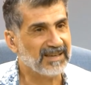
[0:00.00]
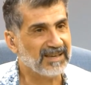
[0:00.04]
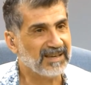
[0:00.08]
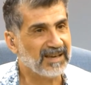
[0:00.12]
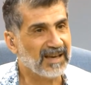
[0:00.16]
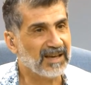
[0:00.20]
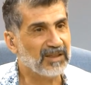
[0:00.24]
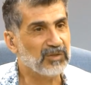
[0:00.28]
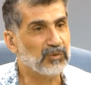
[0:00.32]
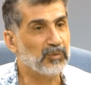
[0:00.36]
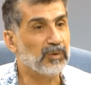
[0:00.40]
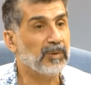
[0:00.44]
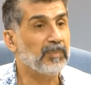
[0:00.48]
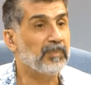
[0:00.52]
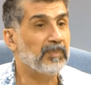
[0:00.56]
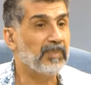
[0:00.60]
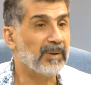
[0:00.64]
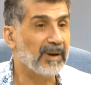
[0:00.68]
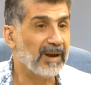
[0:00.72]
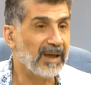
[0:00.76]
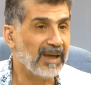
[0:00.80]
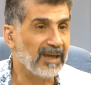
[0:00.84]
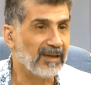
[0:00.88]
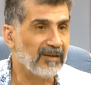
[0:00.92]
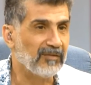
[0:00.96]
and we
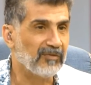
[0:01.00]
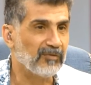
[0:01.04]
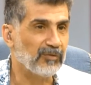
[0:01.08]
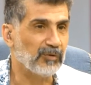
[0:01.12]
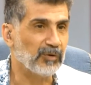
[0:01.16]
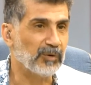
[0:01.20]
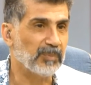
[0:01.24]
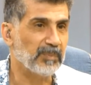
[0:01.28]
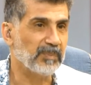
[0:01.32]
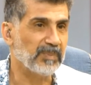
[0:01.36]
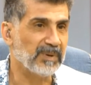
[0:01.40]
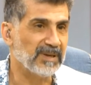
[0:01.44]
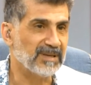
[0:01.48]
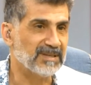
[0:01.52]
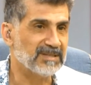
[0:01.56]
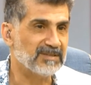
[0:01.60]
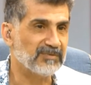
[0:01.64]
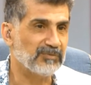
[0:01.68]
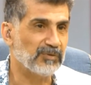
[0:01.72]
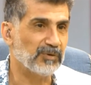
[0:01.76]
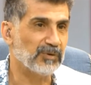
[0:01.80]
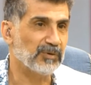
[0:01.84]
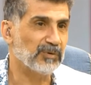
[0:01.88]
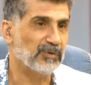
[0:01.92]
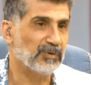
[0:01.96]
pray for peace
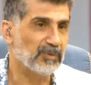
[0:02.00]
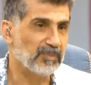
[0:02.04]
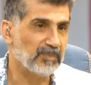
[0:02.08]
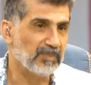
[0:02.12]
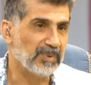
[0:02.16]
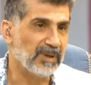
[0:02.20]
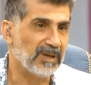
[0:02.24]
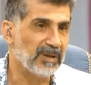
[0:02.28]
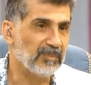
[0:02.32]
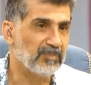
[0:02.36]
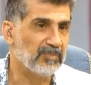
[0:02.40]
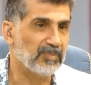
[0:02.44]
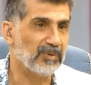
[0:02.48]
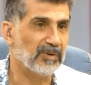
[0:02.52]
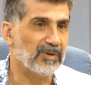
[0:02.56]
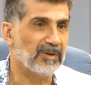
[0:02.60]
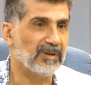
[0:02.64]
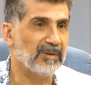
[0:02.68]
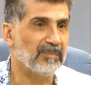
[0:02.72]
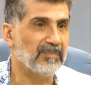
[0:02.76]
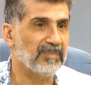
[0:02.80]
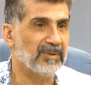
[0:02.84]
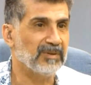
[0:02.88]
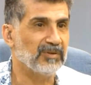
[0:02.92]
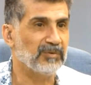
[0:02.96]
for your people
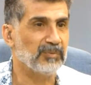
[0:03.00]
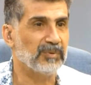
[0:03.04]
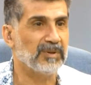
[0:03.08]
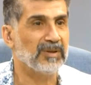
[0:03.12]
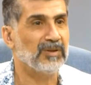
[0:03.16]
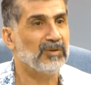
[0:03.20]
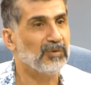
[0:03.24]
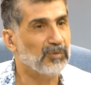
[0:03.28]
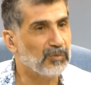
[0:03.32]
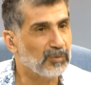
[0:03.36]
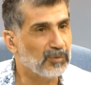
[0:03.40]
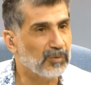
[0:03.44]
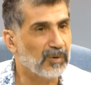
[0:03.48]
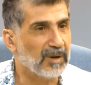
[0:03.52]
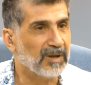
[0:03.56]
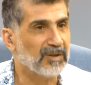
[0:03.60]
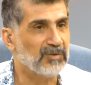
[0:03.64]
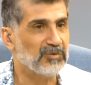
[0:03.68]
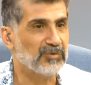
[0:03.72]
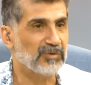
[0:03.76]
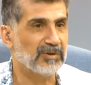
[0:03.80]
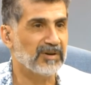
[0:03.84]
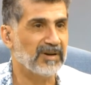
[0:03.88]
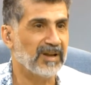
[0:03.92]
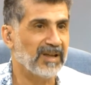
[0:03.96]
between you and
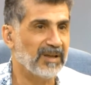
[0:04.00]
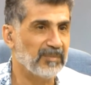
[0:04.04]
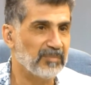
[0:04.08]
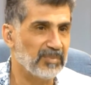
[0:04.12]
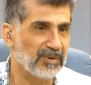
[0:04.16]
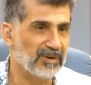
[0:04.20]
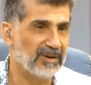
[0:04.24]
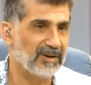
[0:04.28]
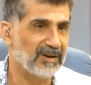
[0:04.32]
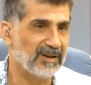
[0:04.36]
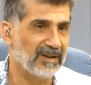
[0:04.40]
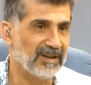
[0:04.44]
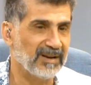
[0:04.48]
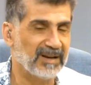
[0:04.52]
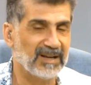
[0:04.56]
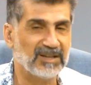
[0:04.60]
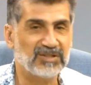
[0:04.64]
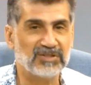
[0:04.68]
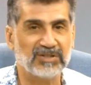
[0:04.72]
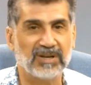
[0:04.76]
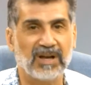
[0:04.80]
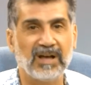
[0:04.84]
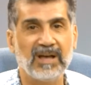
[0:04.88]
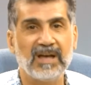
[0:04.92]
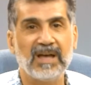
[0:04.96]
your neighbor Russia.